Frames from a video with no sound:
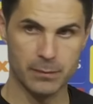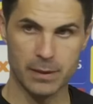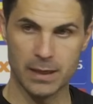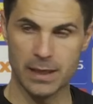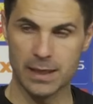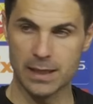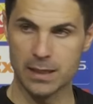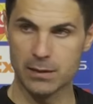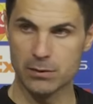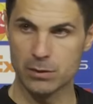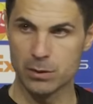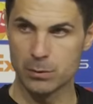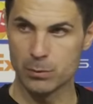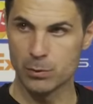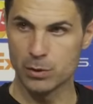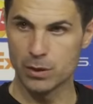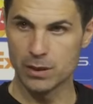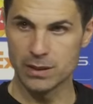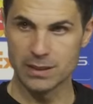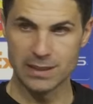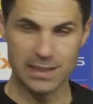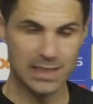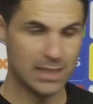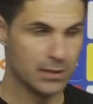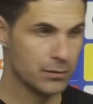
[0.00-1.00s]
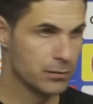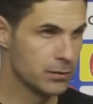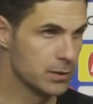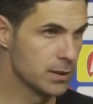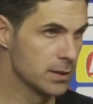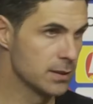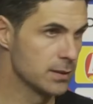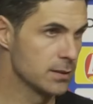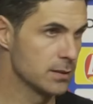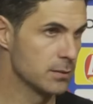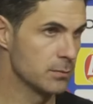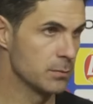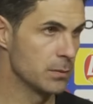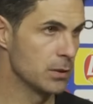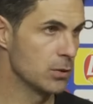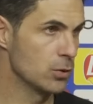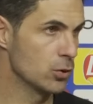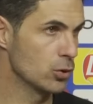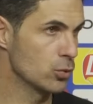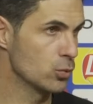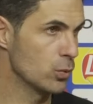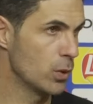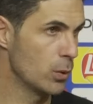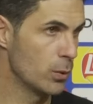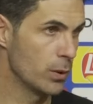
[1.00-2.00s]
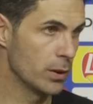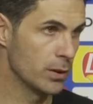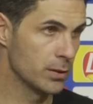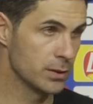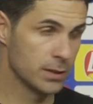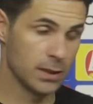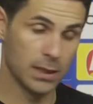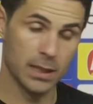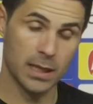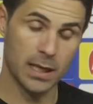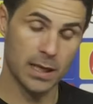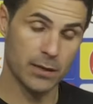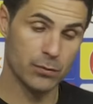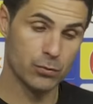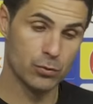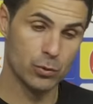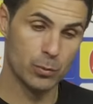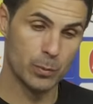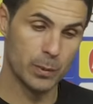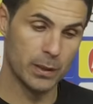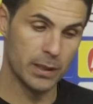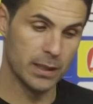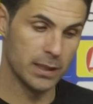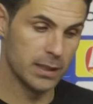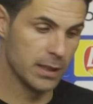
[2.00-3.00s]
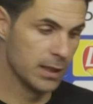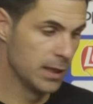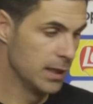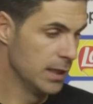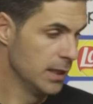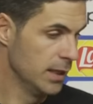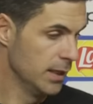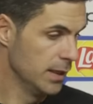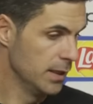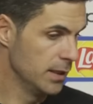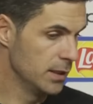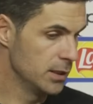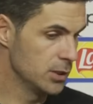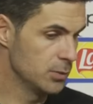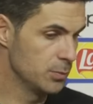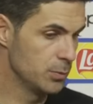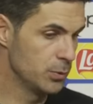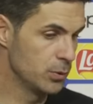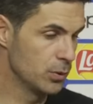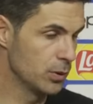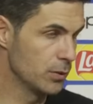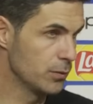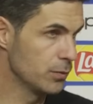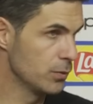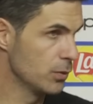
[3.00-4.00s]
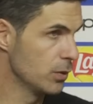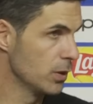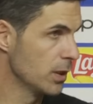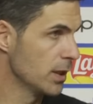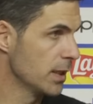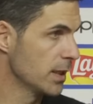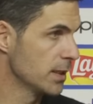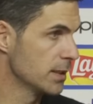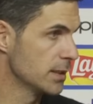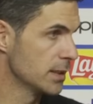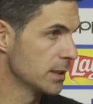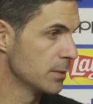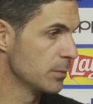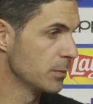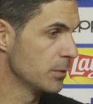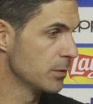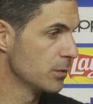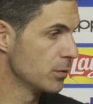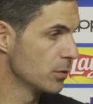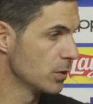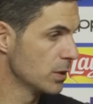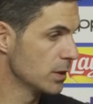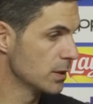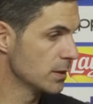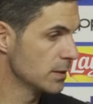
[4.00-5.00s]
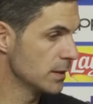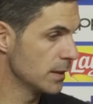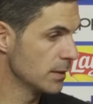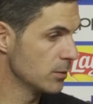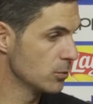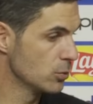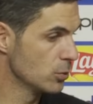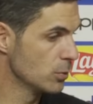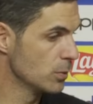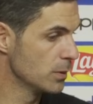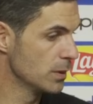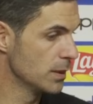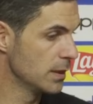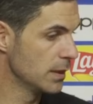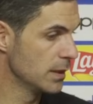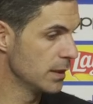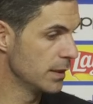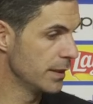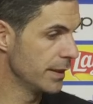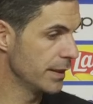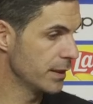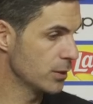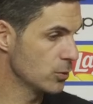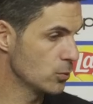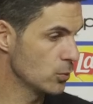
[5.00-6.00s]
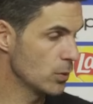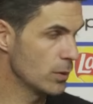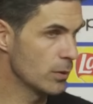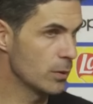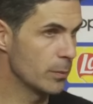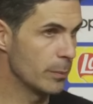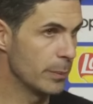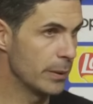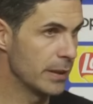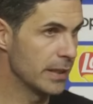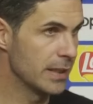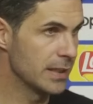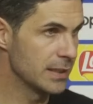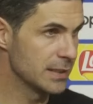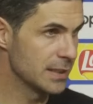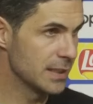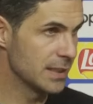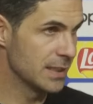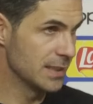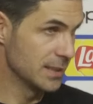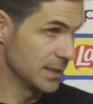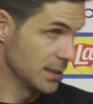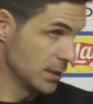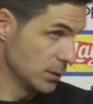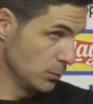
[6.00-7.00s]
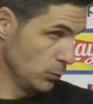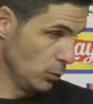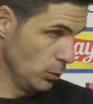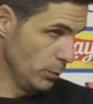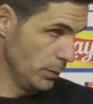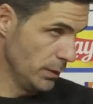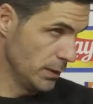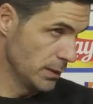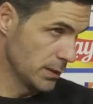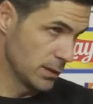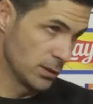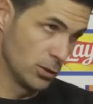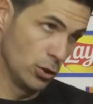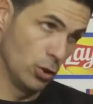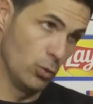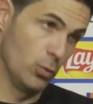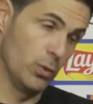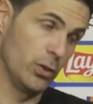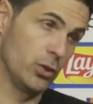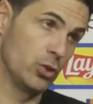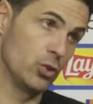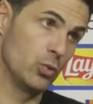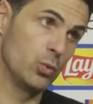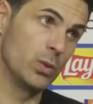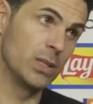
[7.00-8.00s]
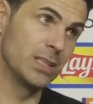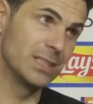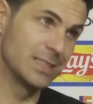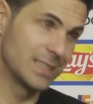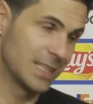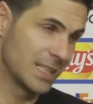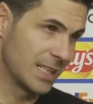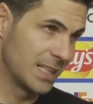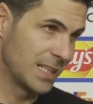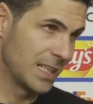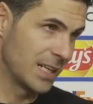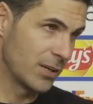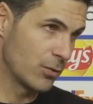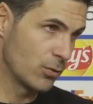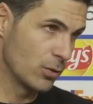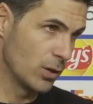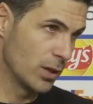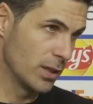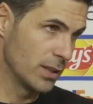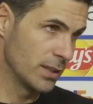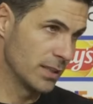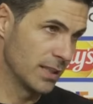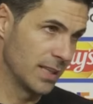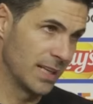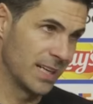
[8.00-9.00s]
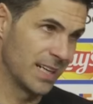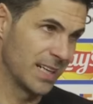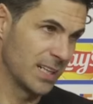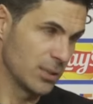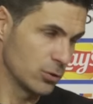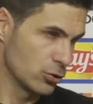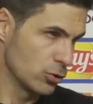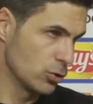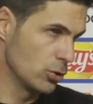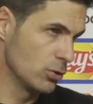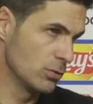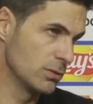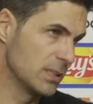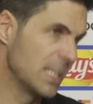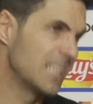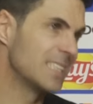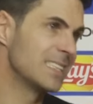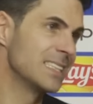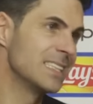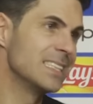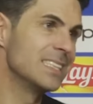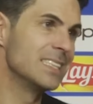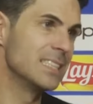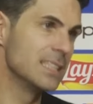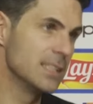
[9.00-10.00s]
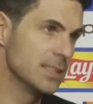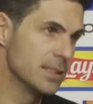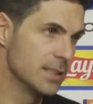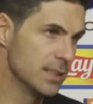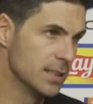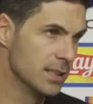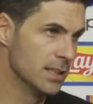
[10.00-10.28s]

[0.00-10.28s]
everybody's lifted, because what we still have to play is beautiful. And I said before, it's time to be next to our players, and in this moment, not when you win 10 in a row and a draw, that's easy